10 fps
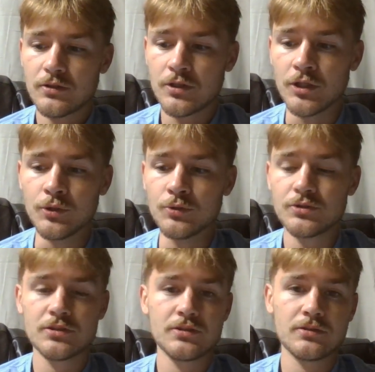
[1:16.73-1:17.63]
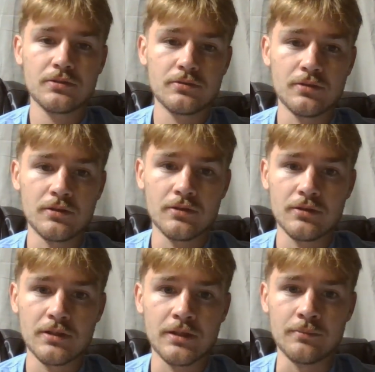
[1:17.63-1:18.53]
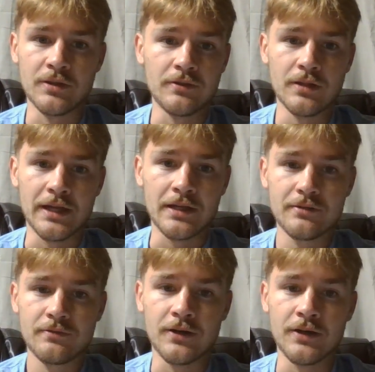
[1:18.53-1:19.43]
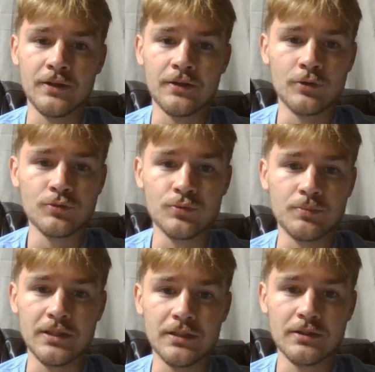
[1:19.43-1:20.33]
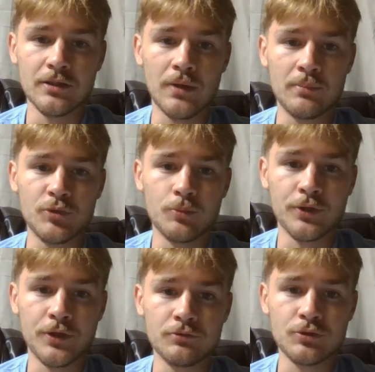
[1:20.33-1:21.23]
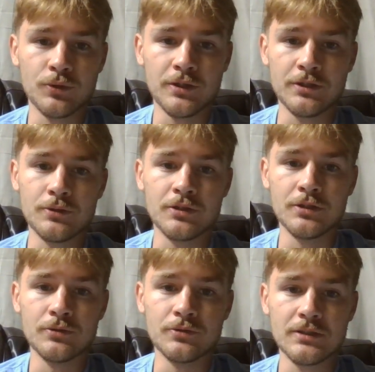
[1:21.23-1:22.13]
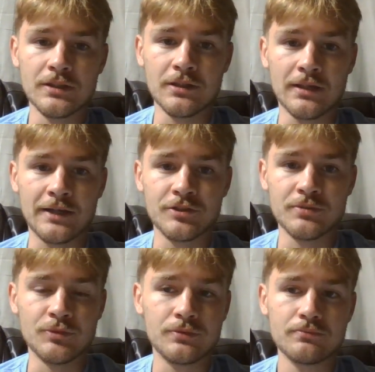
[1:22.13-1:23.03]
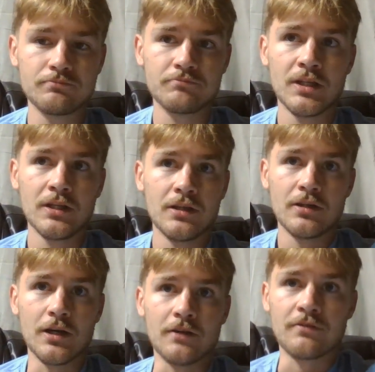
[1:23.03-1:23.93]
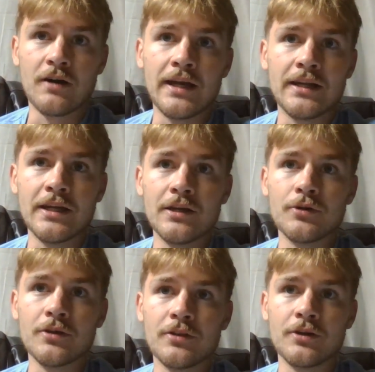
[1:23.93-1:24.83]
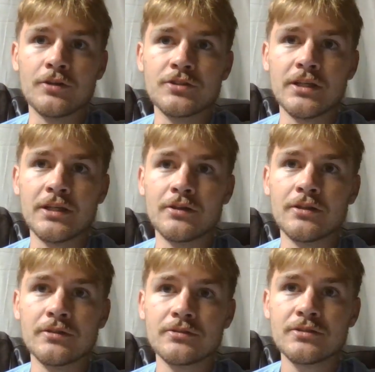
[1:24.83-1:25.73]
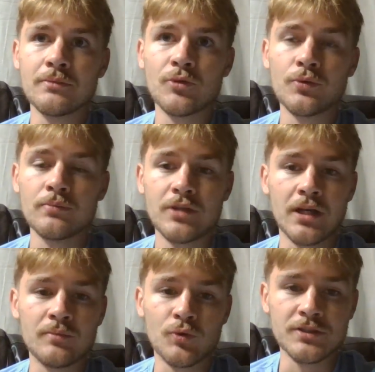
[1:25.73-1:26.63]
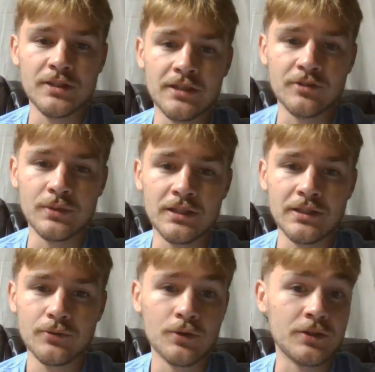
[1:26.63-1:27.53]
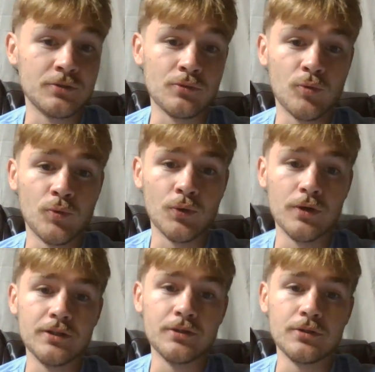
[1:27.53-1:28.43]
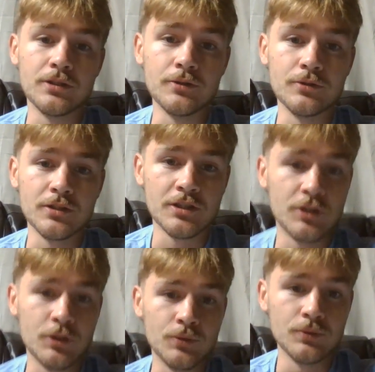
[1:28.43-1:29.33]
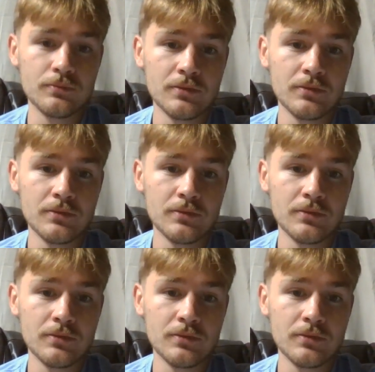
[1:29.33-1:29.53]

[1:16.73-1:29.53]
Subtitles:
Kahoots can be like fun. Those would be a Web 2.0 tool that you could use in the classroom on a Friday or a Thursday or sometime towards the end of the week, or as a reward, you could use a Kahoot